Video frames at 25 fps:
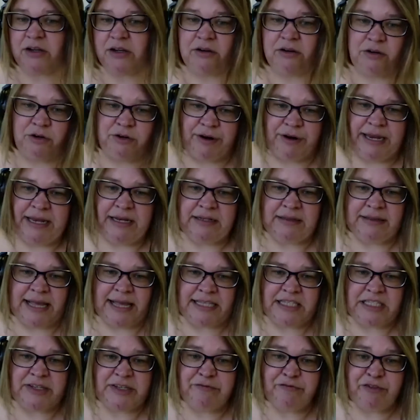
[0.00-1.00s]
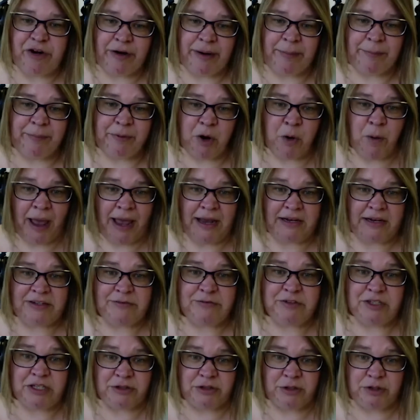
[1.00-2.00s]
great. That's a very
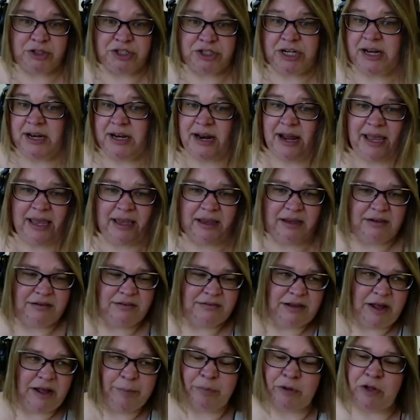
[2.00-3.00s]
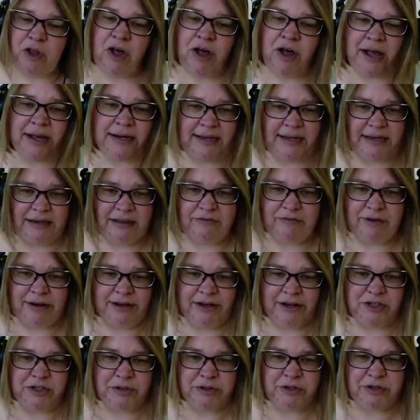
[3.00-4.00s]
proactive solution. And I applaud any
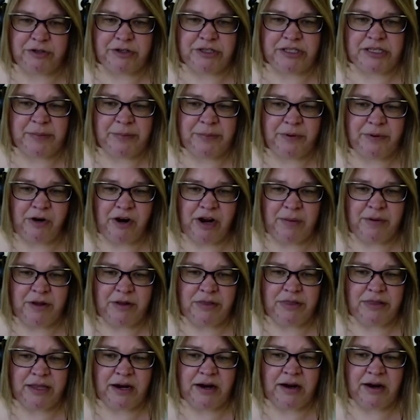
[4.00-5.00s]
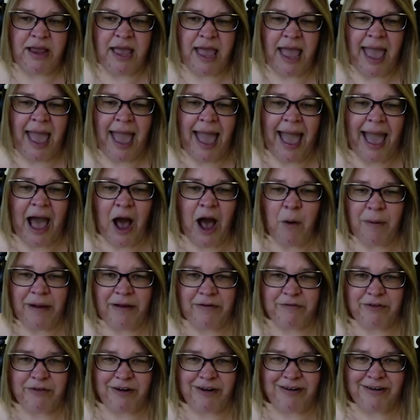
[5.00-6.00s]
financial literacy program out there.
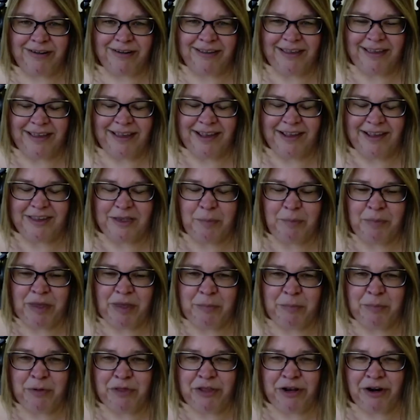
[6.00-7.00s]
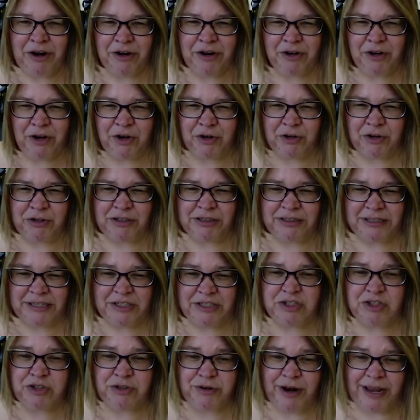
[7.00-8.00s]
However, the people that are currently
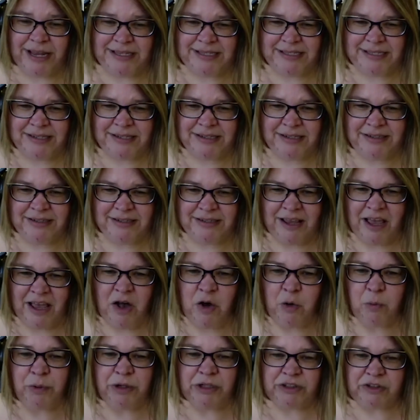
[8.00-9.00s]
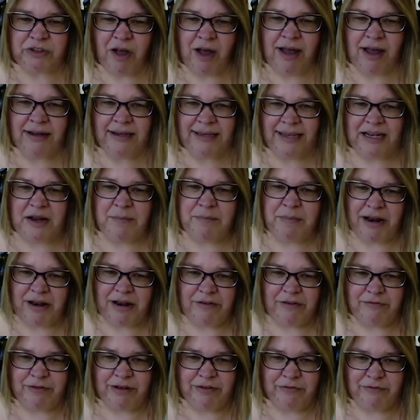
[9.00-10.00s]
stressed will not get a
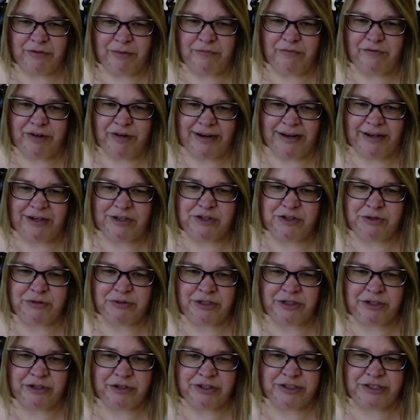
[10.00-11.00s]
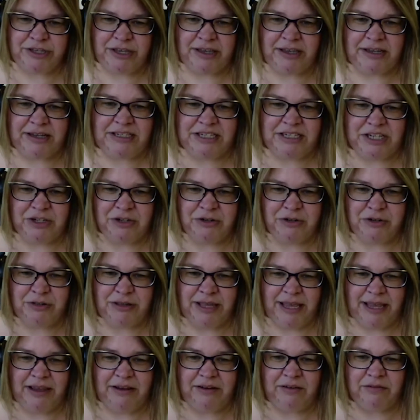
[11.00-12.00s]
benefit from financial literacy until
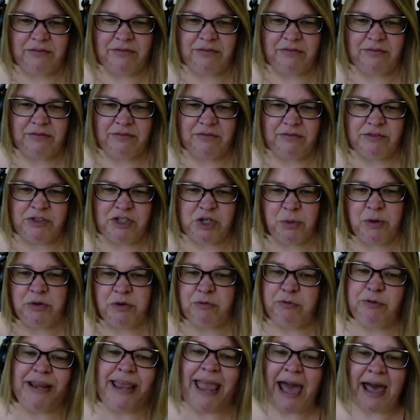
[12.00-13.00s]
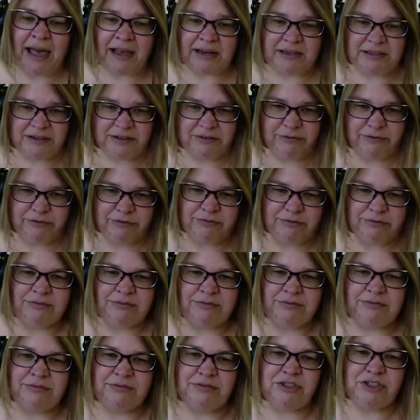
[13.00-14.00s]
they do a reactive
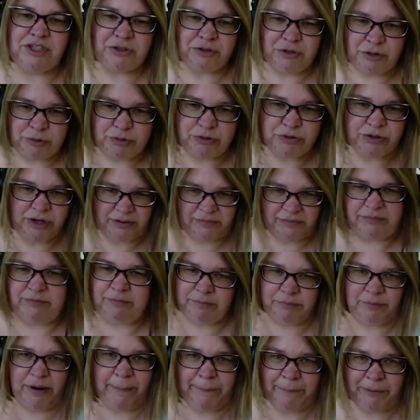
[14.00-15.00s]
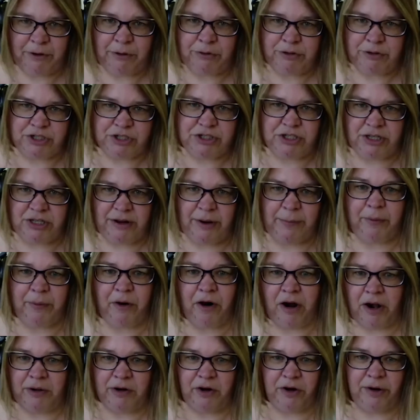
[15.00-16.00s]
solution approach to their
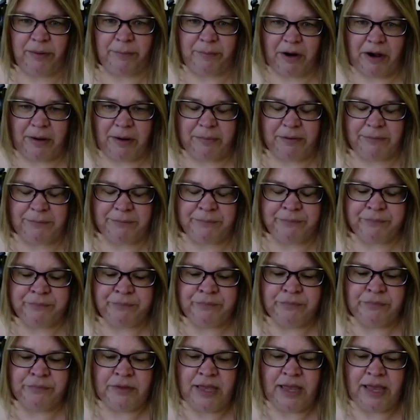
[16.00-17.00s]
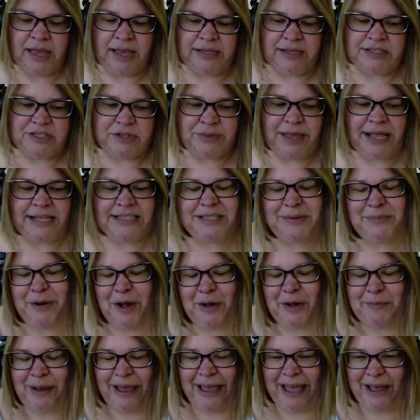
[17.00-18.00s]
current problem. And so that's the
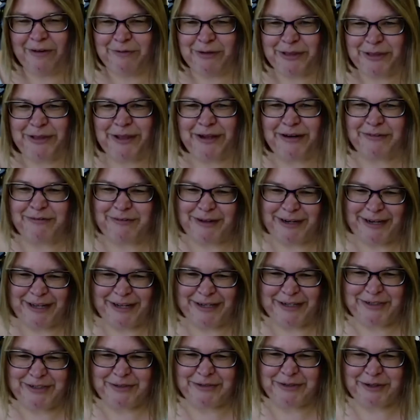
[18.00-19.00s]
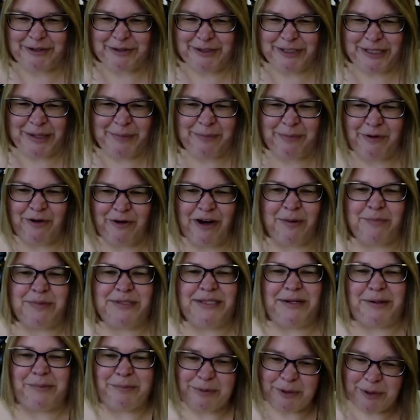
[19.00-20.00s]
problem I have with a lot of financial literacy programs
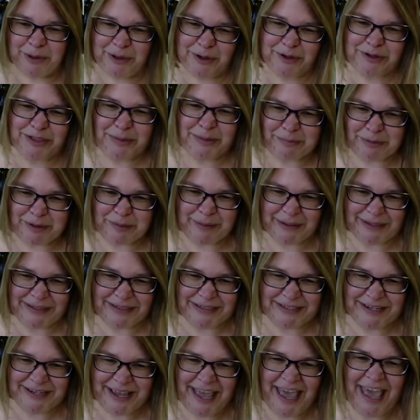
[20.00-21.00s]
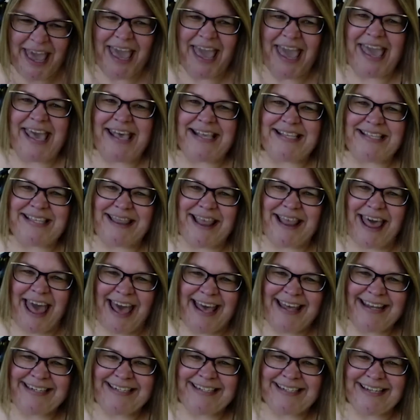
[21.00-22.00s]
that employers implement, is
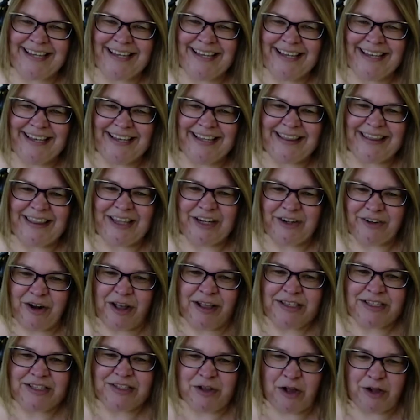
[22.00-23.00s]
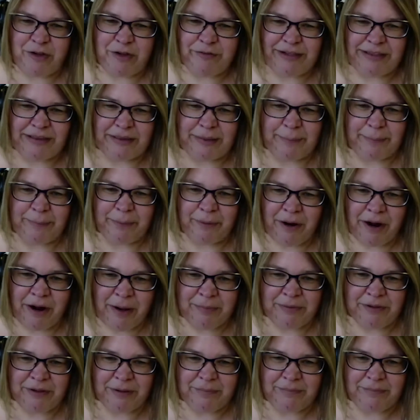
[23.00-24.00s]
that they're not solving the
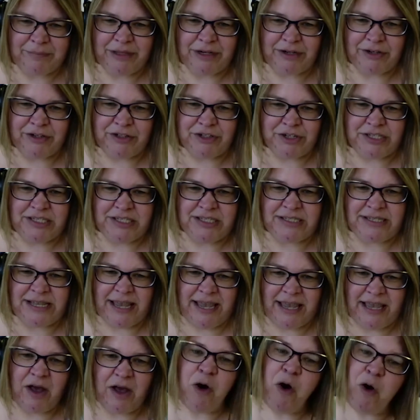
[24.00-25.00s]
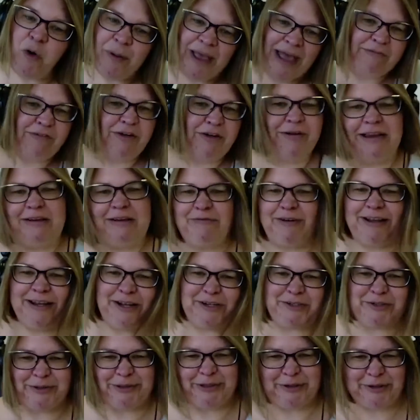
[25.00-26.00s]
problem. They're just saying, oh, we have a great
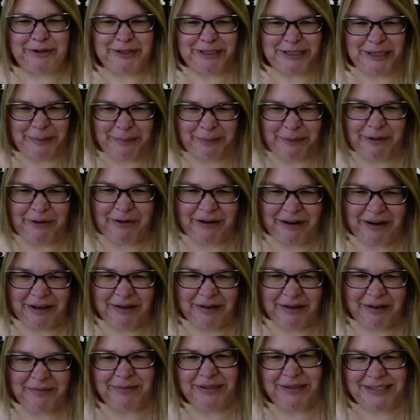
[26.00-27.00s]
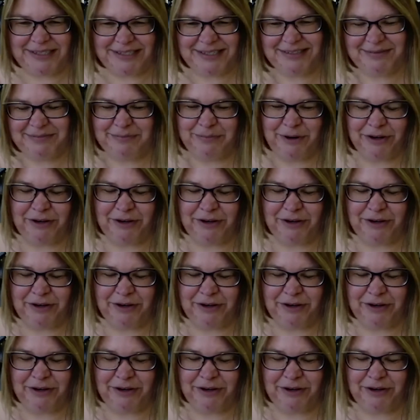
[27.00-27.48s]
financial literacy program as part of